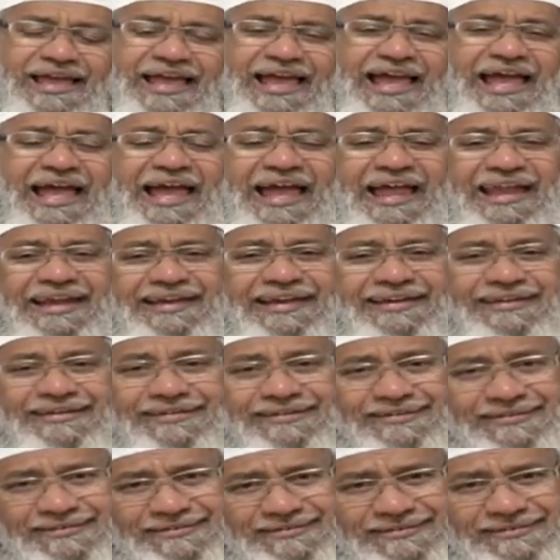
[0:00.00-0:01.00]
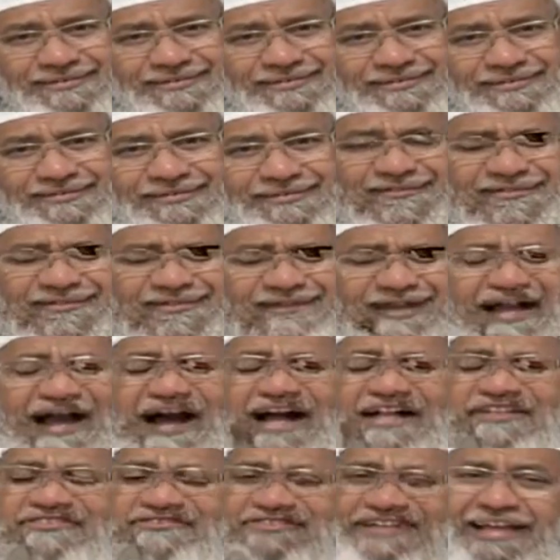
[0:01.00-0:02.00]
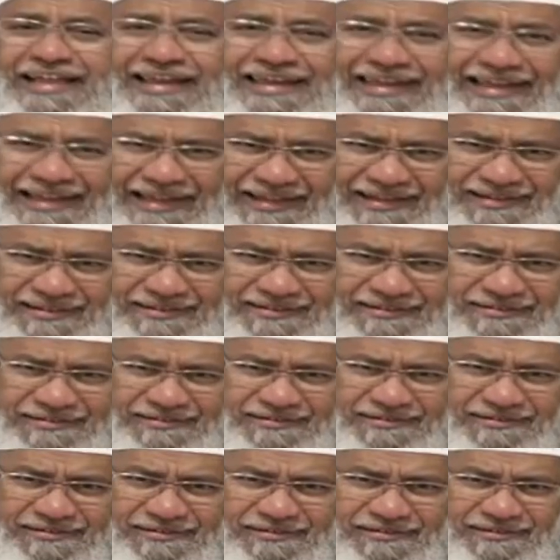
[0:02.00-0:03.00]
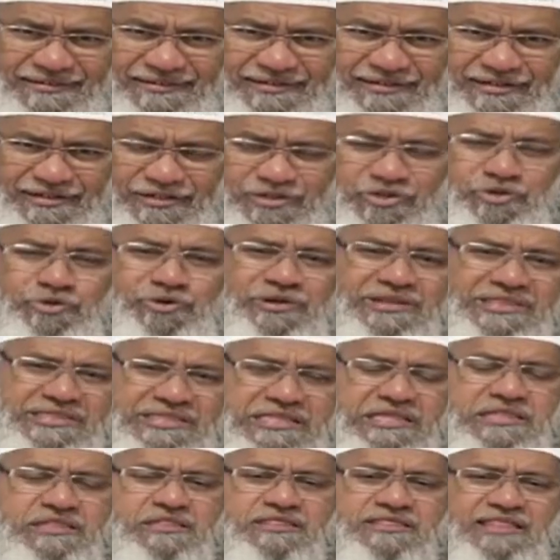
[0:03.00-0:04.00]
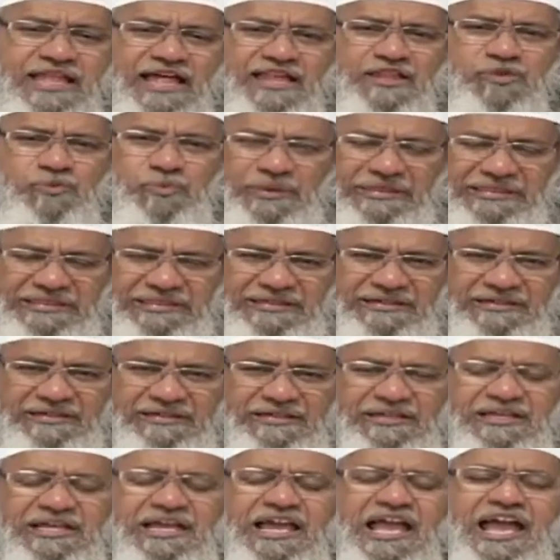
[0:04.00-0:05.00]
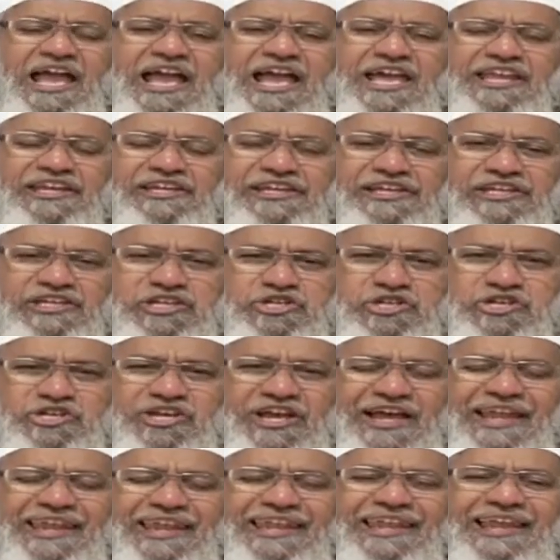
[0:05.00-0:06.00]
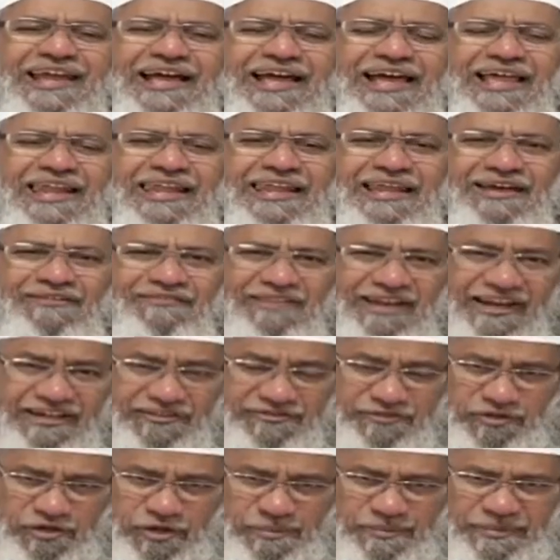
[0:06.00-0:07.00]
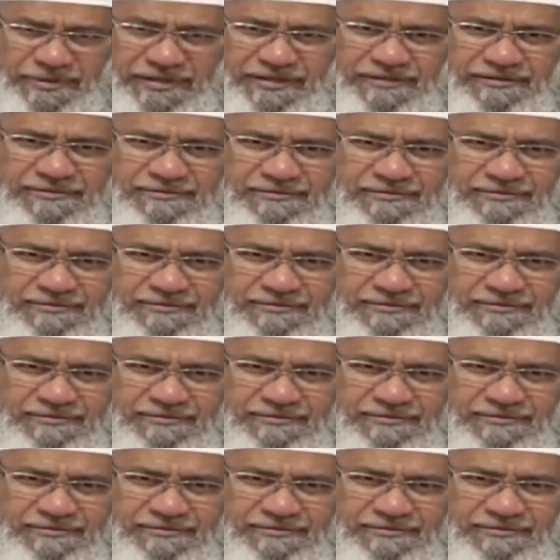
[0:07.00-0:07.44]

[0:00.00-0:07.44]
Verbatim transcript: and ask Allah during this last 1/3, and inshallah, Allah will answer your prayer.